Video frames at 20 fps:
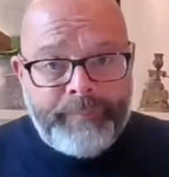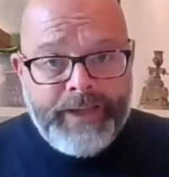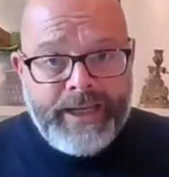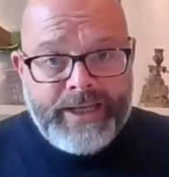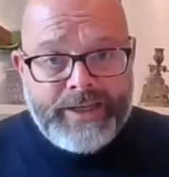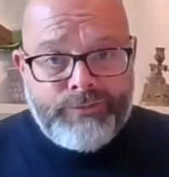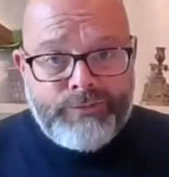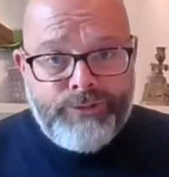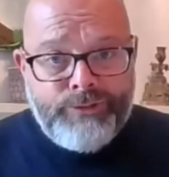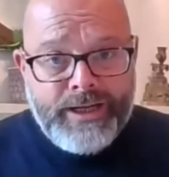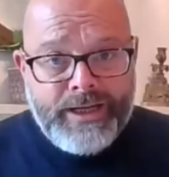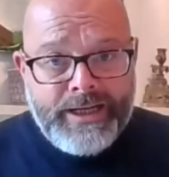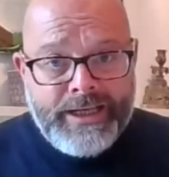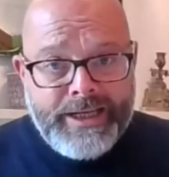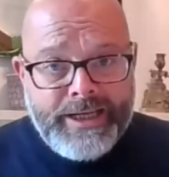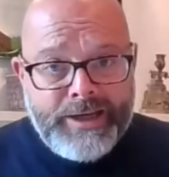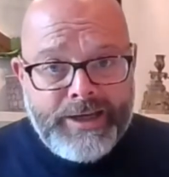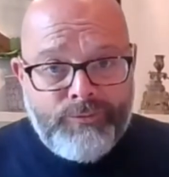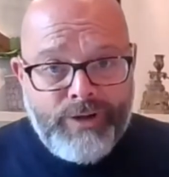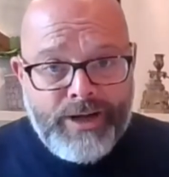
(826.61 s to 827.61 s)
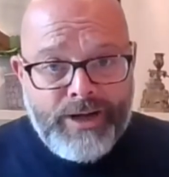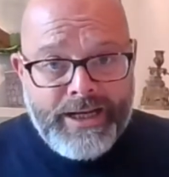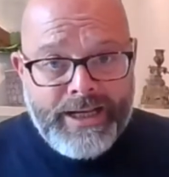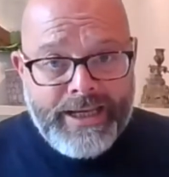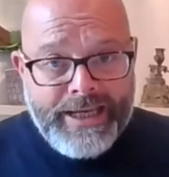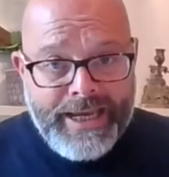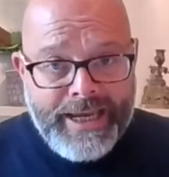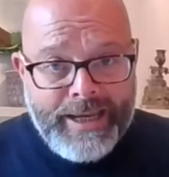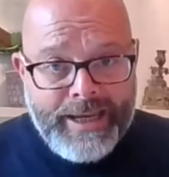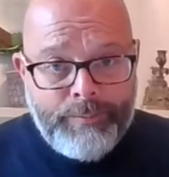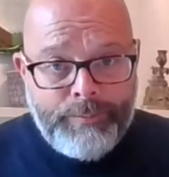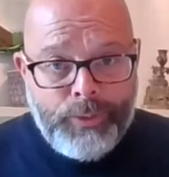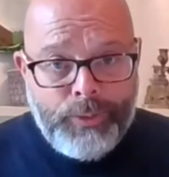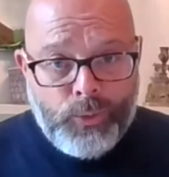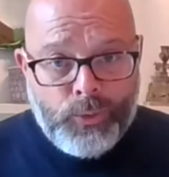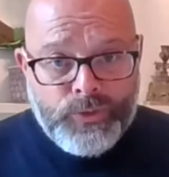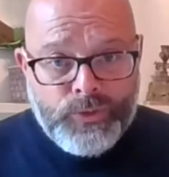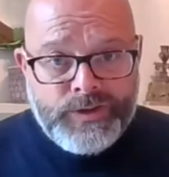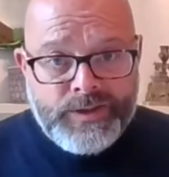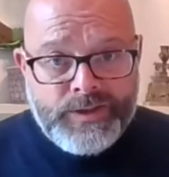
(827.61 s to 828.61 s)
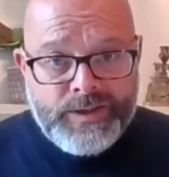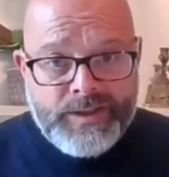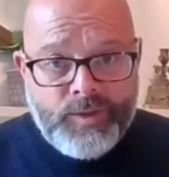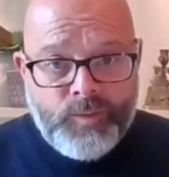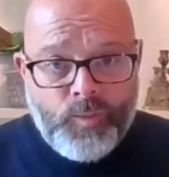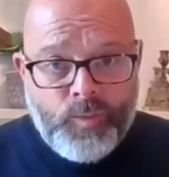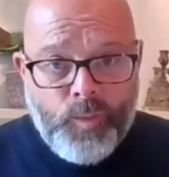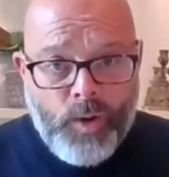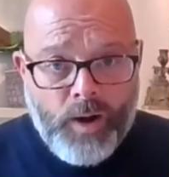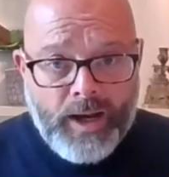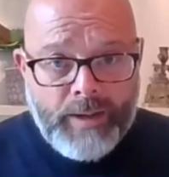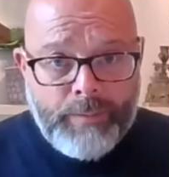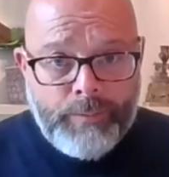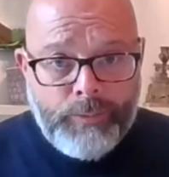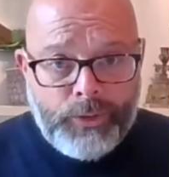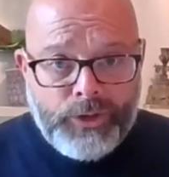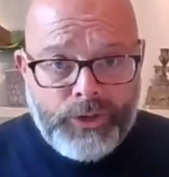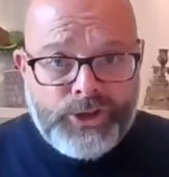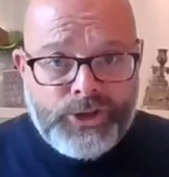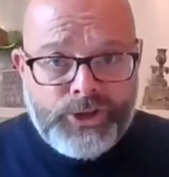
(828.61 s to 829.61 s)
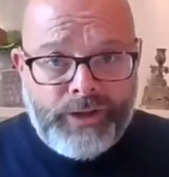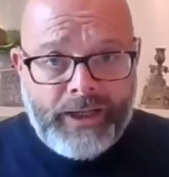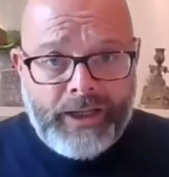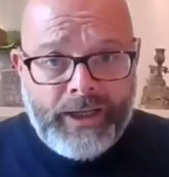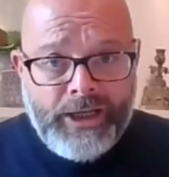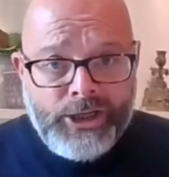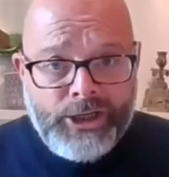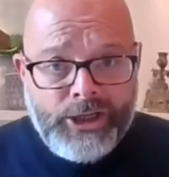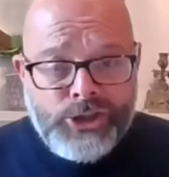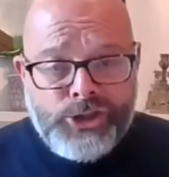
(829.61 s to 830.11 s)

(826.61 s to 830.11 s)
is really, really important and why monitoring